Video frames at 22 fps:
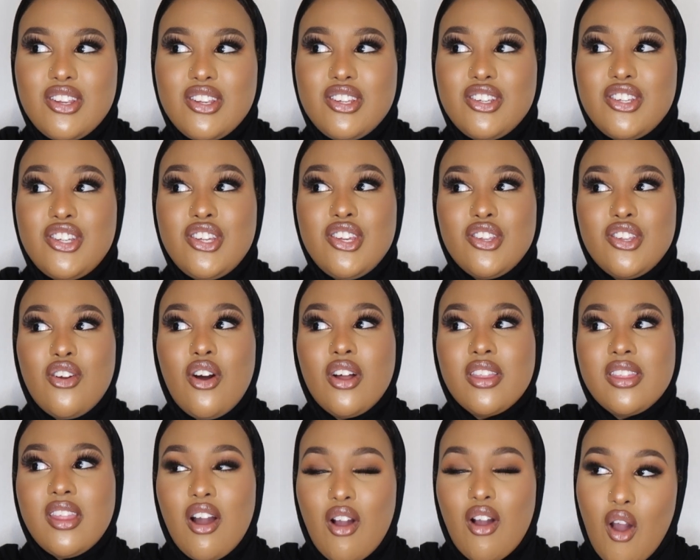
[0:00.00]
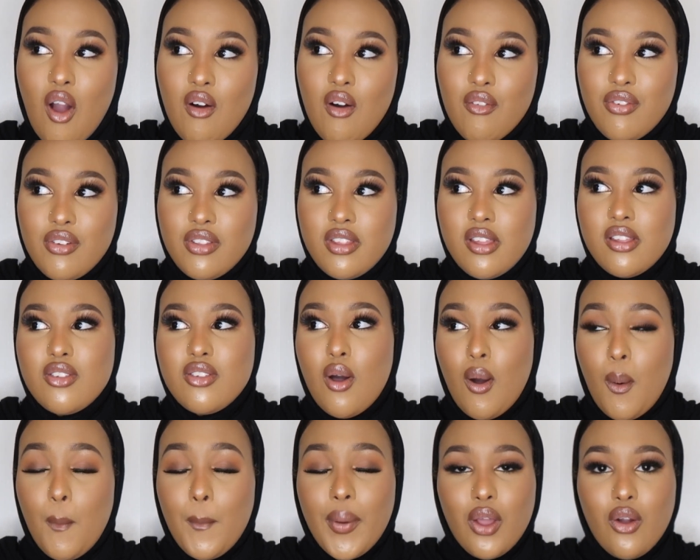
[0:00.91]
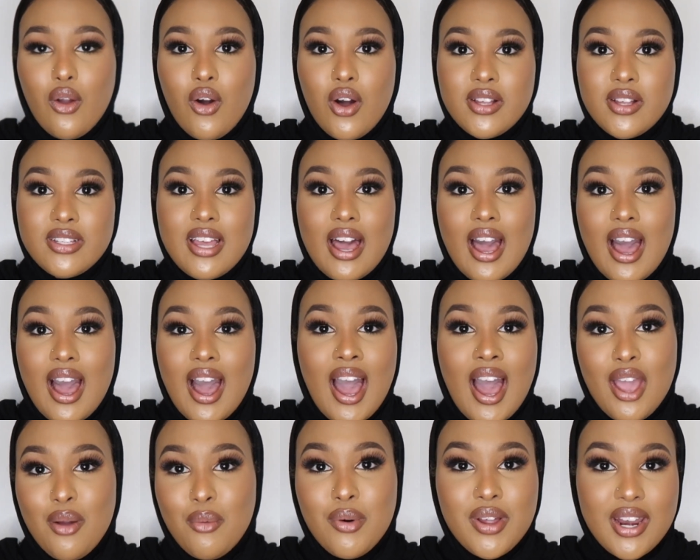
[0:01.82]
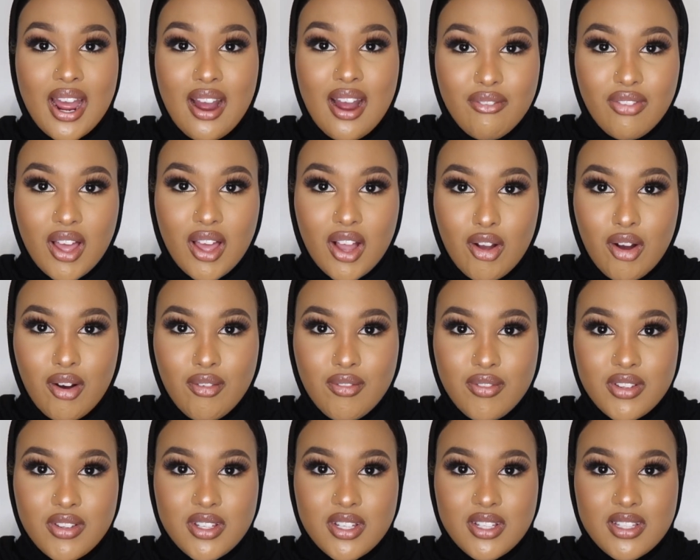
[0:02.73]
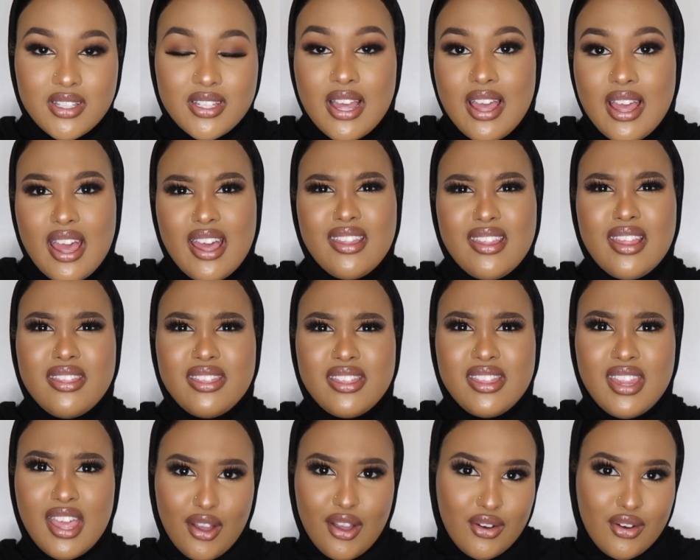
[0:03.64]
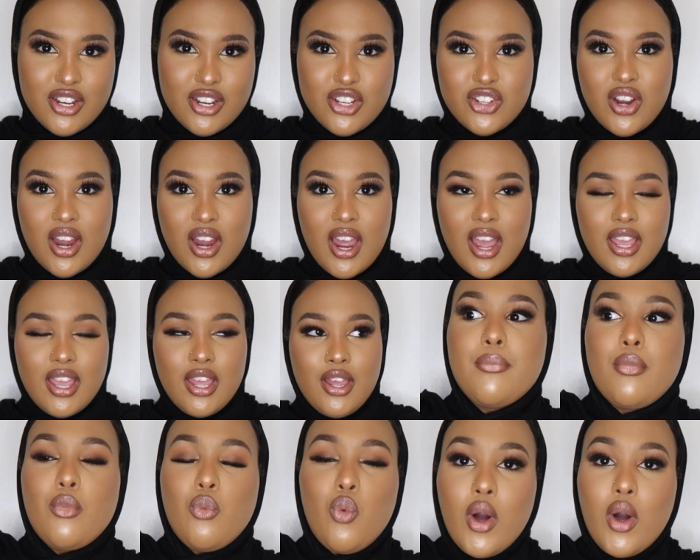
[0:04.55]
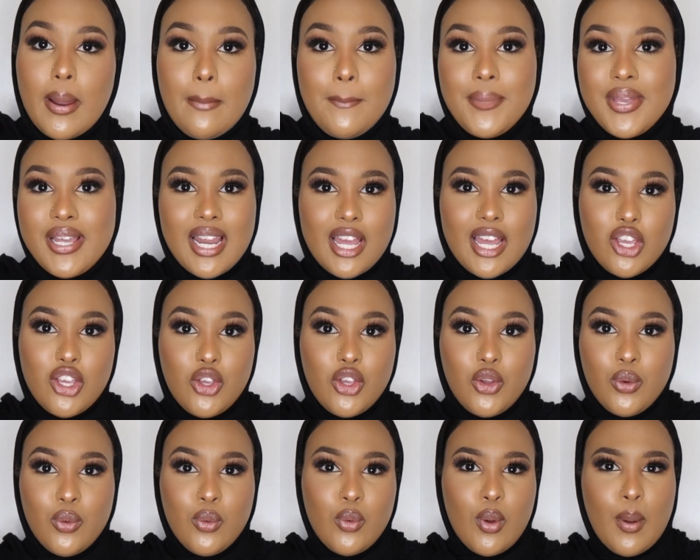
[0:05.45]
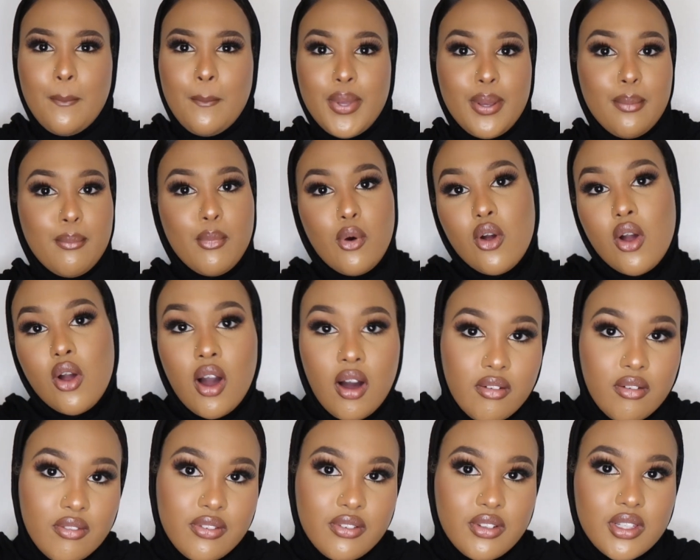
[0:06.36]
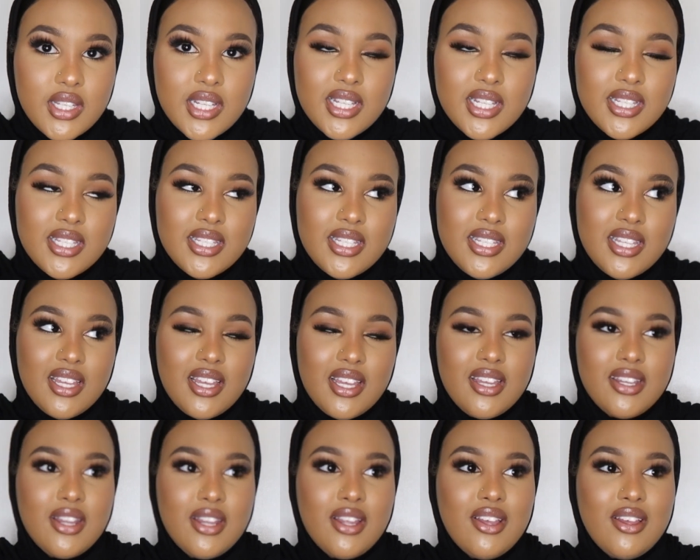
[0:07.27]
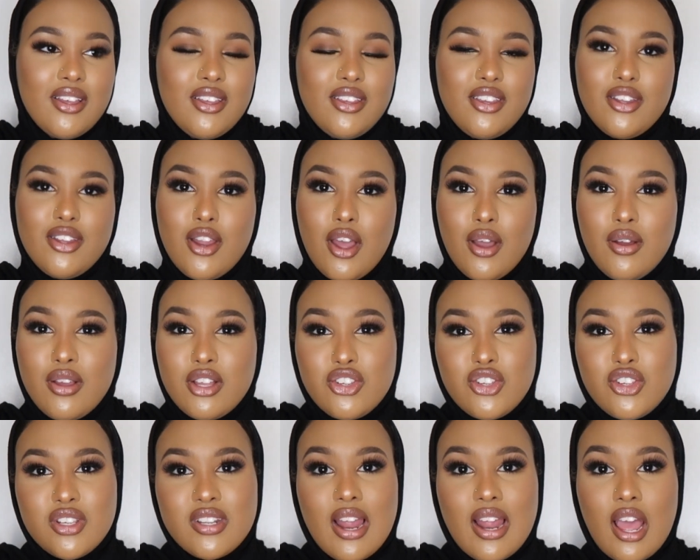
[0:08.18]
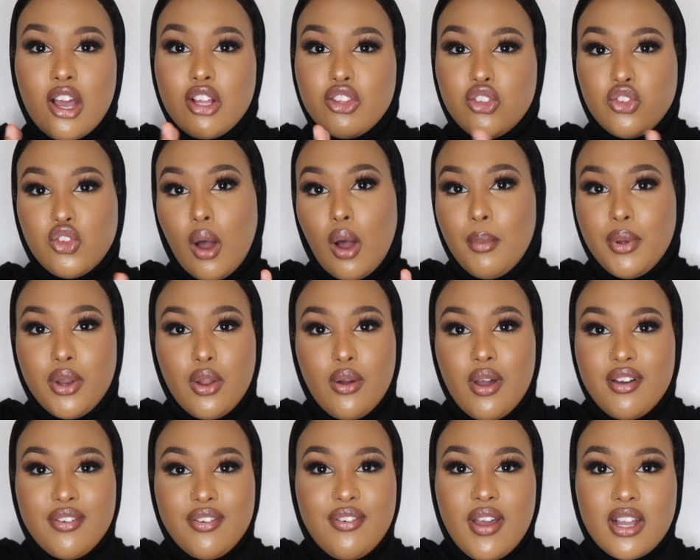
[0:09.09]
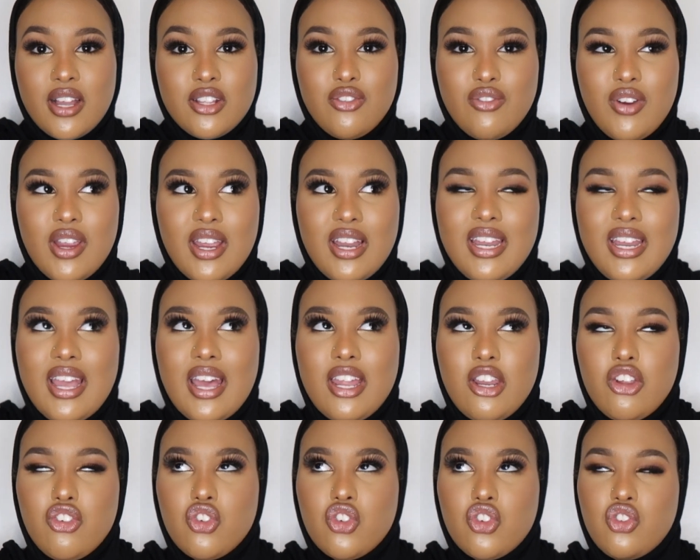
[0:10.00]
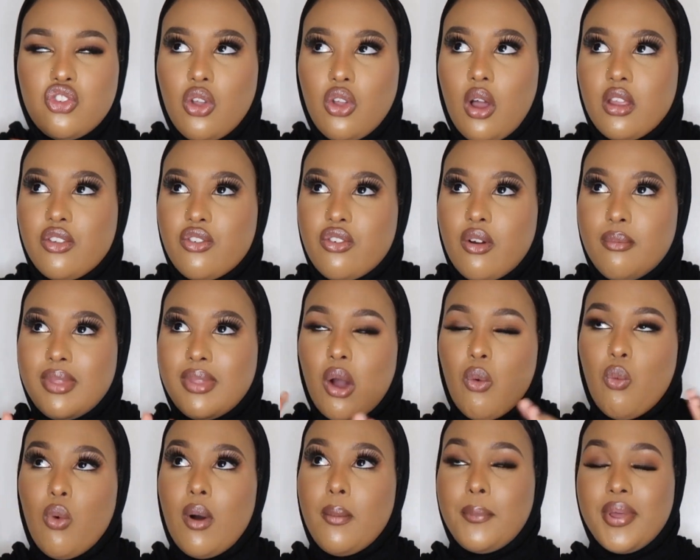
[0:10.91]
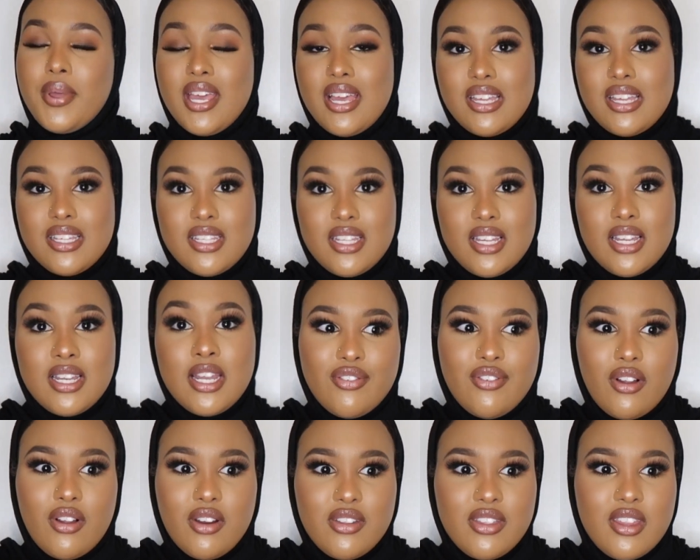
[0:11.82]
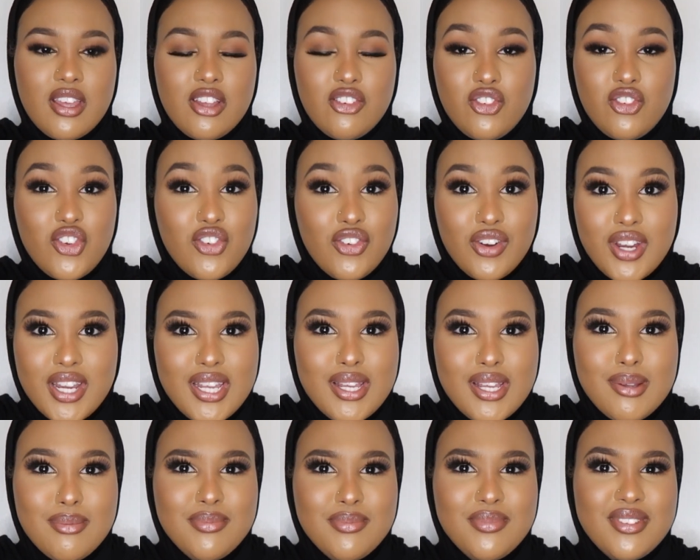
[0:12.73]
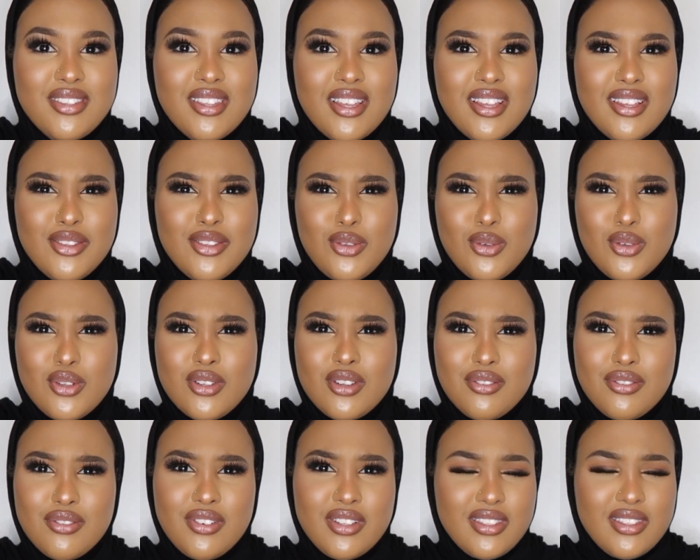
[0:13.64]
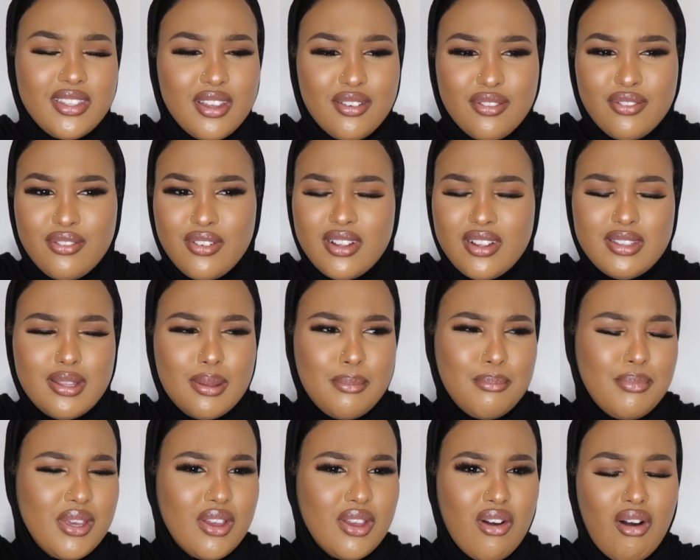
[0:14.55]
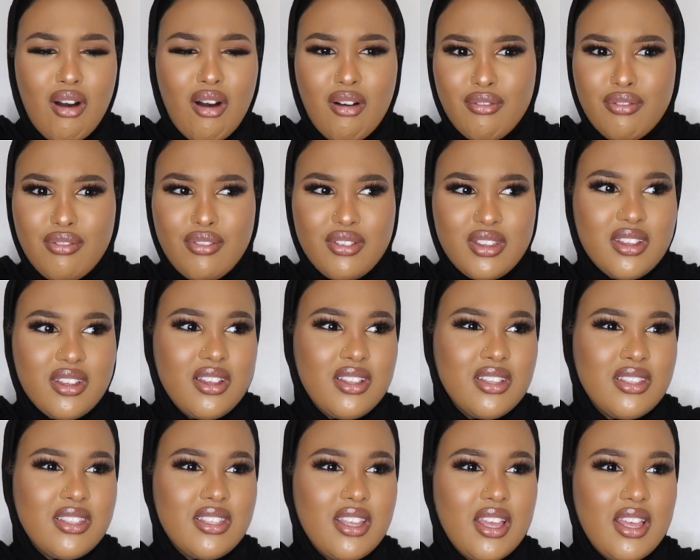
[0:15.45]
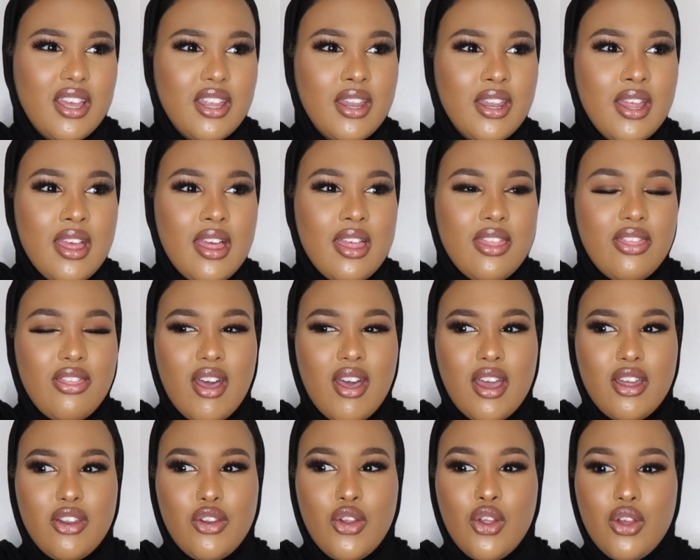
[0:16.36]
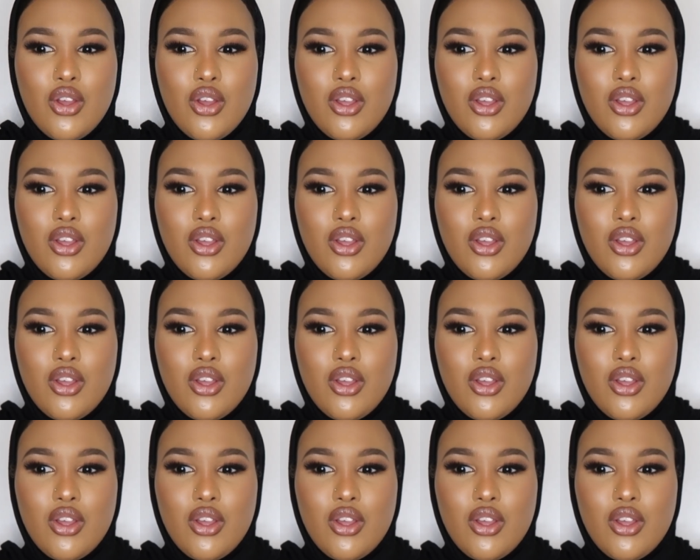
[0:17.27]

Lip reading: she's got that confidence, oh my god, I want to have that confidence. And then they're try want to be like you and be more confident, and you know, it's just like a domino effect really, and it just starts from that one person. Follow their dreams and do something different and be confident, and then